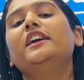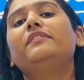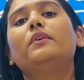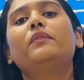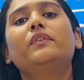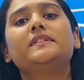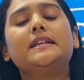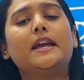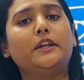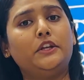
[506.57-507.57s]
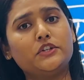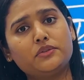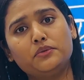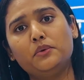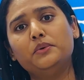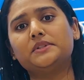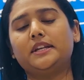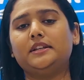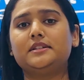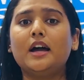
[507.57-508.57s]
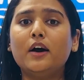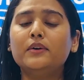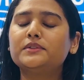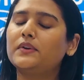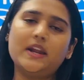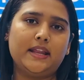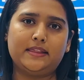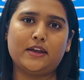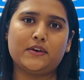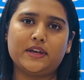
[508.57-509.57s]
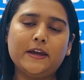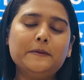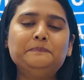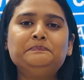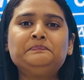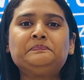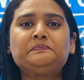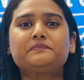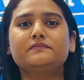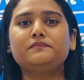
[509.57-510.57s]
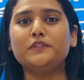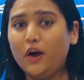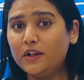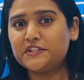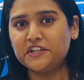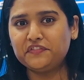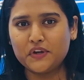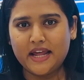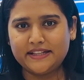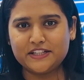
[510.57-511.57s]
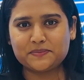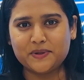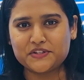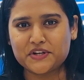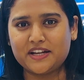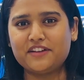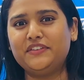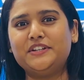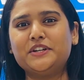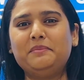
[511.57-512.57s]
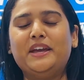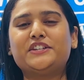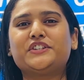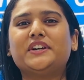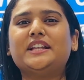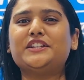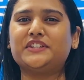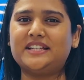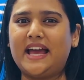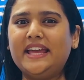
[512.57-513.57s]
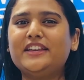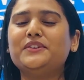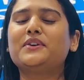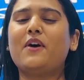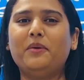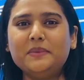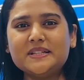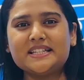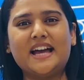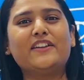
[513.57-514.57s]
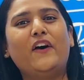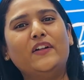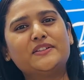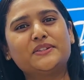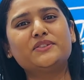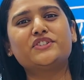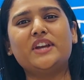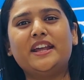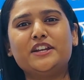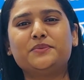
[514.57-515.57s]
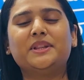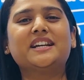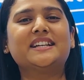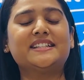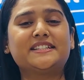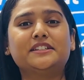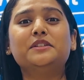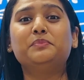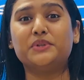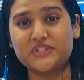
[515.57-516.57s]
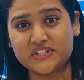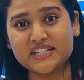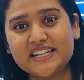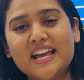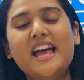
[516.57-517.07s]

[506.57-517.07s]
if you're facing any issues, any doubts or anything, okay? Also, if you like this particular video, make sure that you like, you comment and also share it with a concerned person.